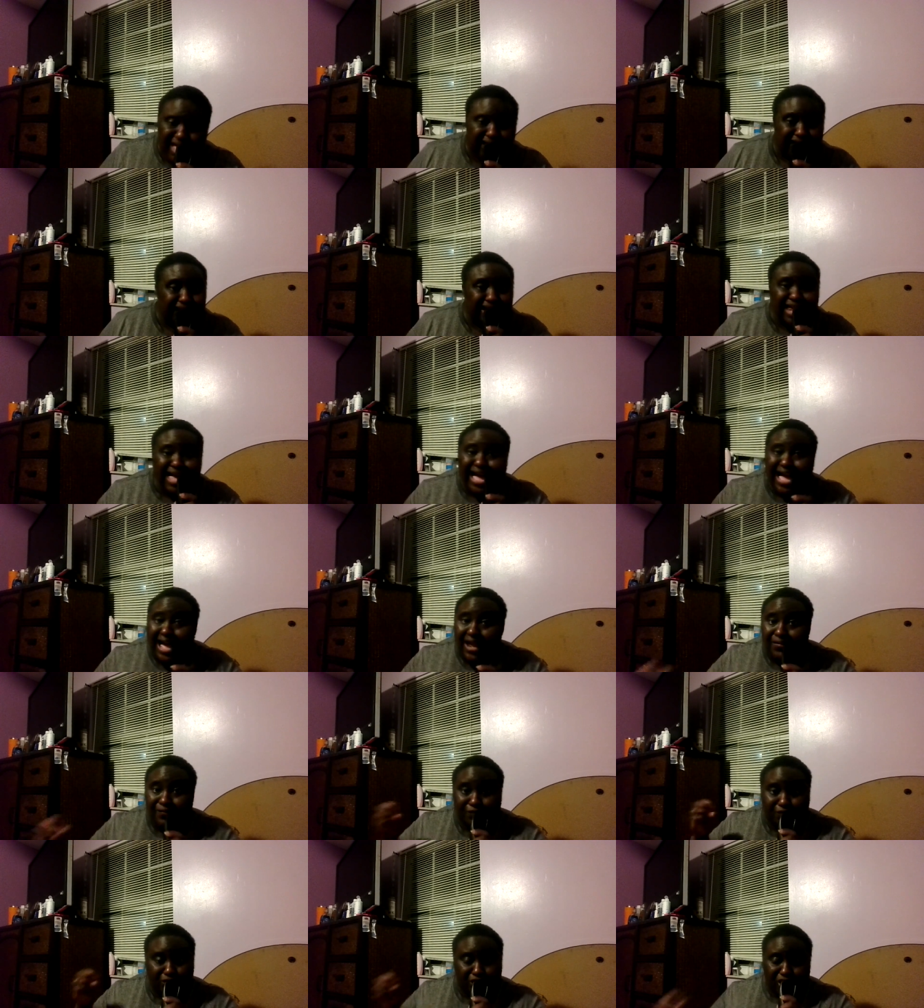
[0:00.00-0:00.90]
that I
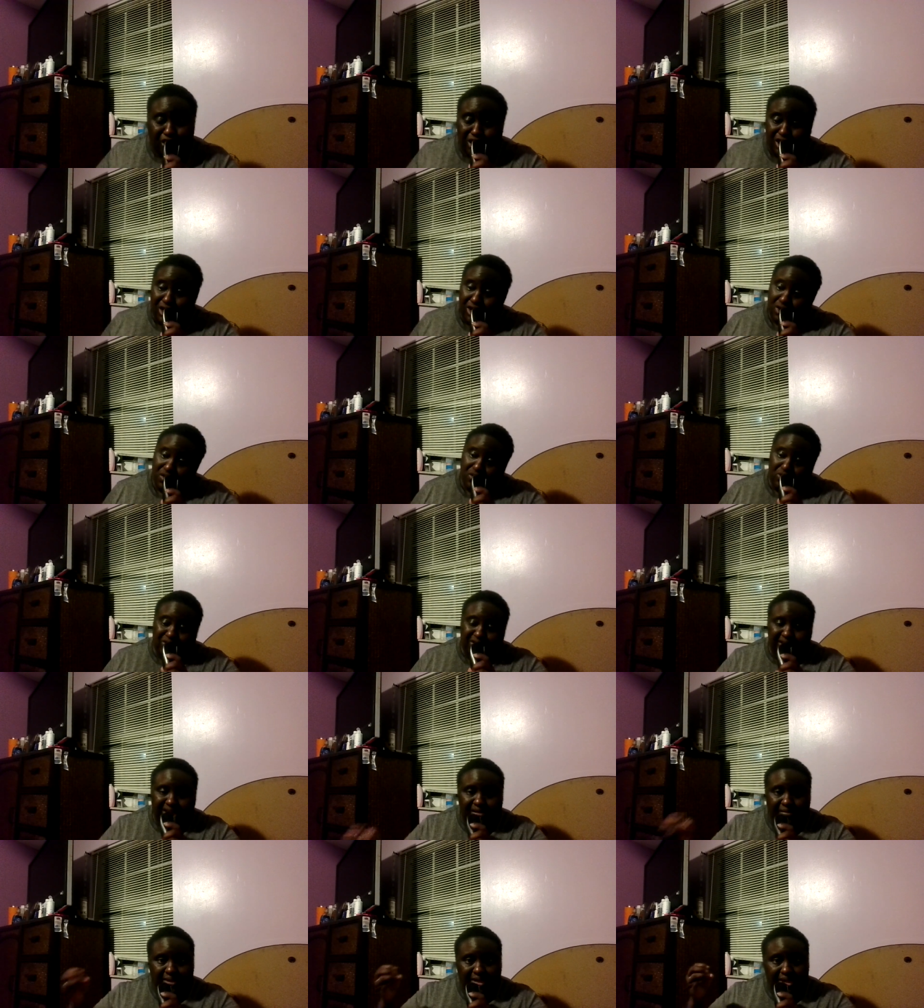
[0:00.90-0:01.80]
had for years
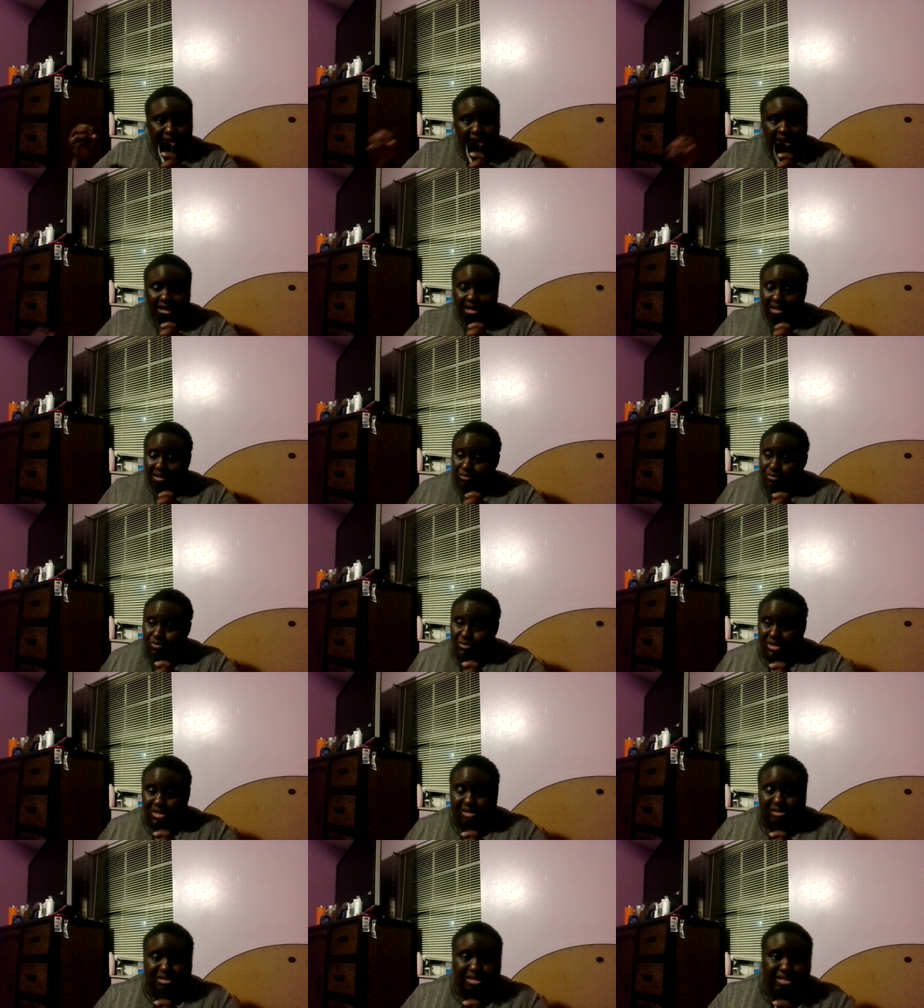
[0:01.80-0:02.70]
that I've been
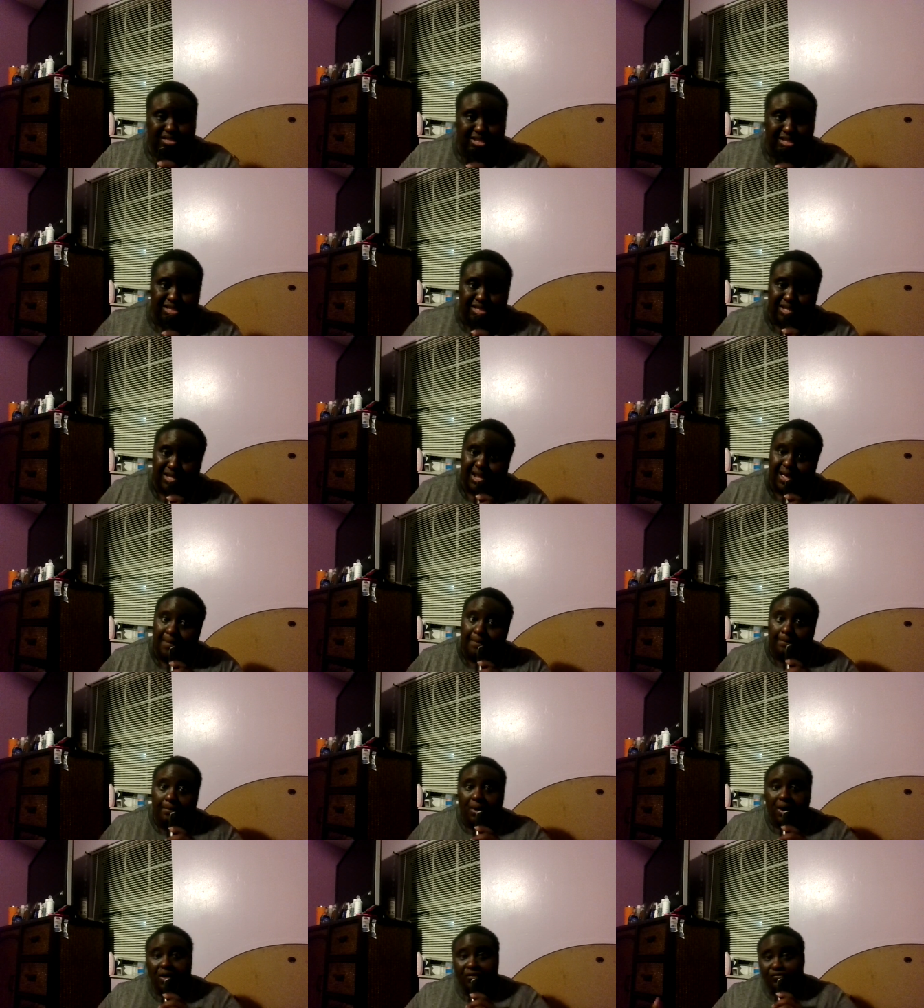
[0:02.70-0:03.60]
that, that I
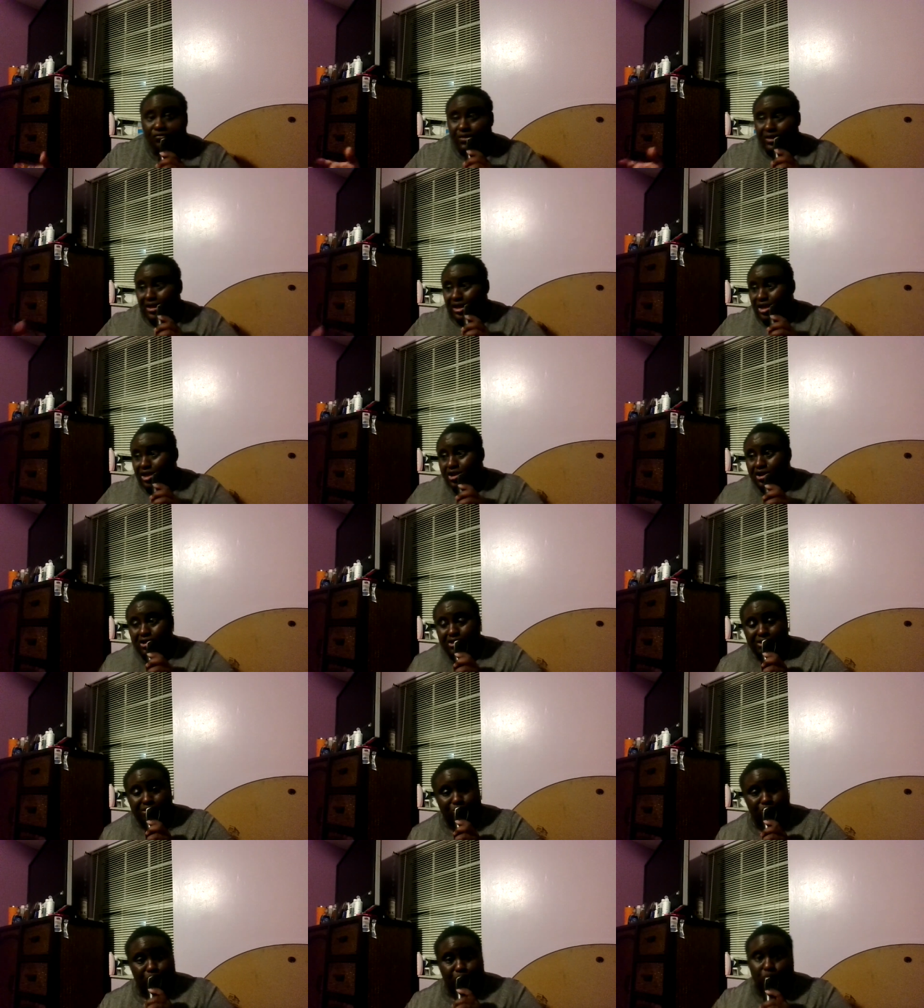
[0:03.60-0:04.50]
bought for
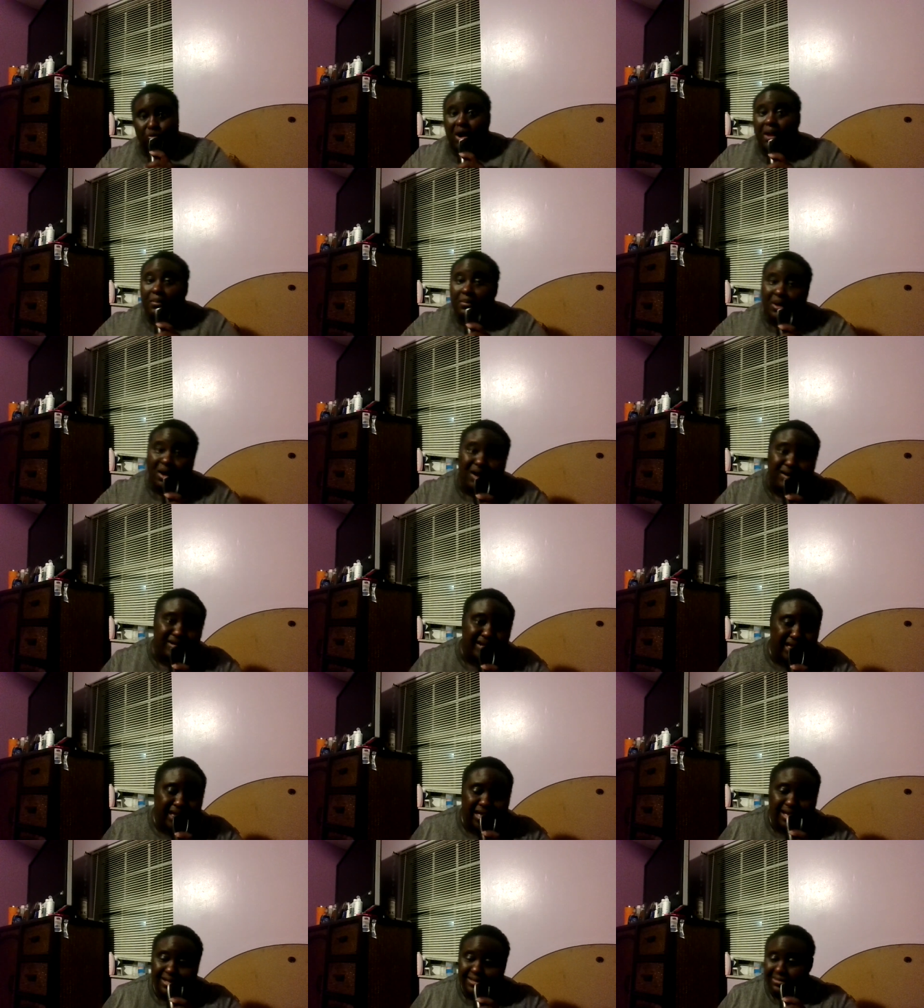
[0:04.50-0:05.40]
years Walmart
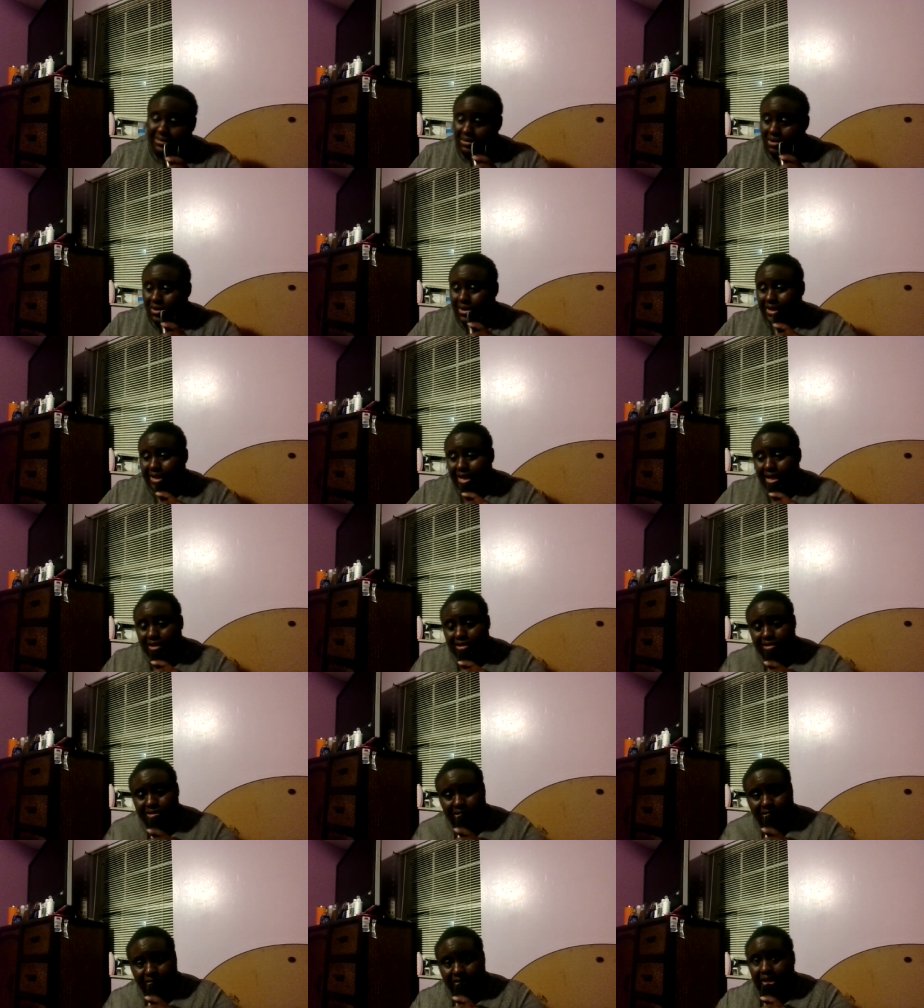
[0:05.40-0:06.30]
days and all that kind of
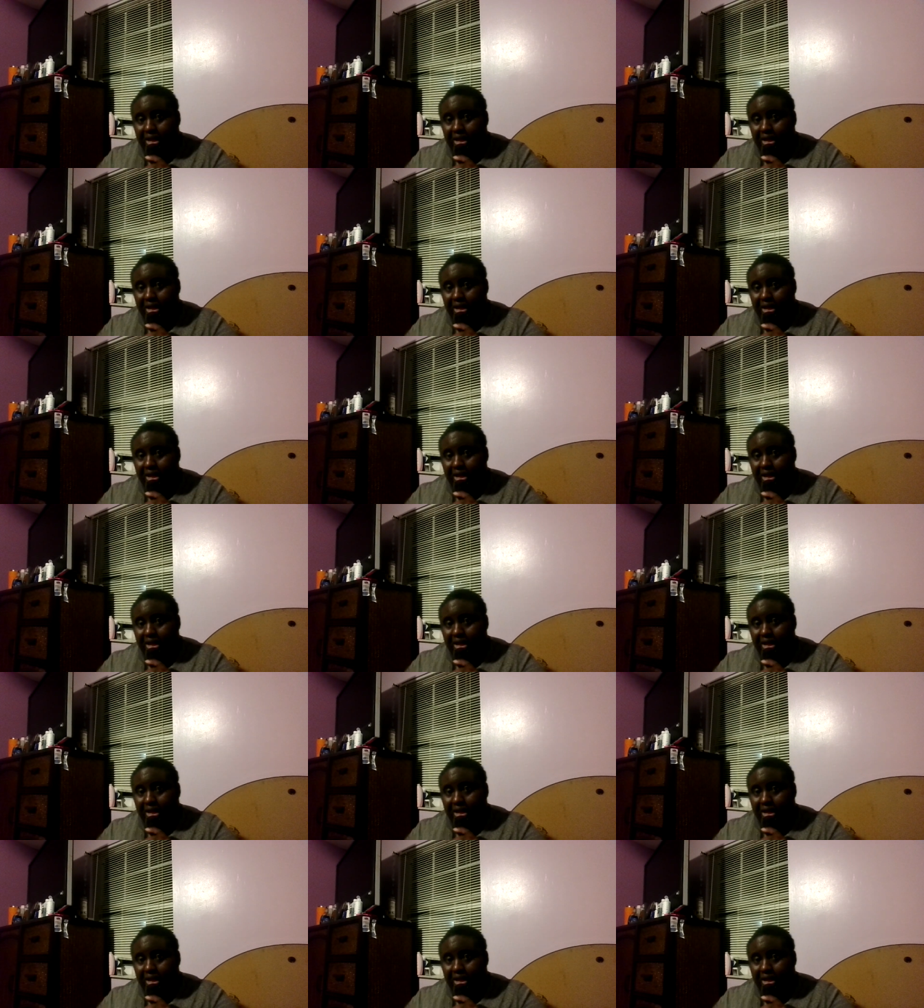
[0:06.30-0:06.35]
stuff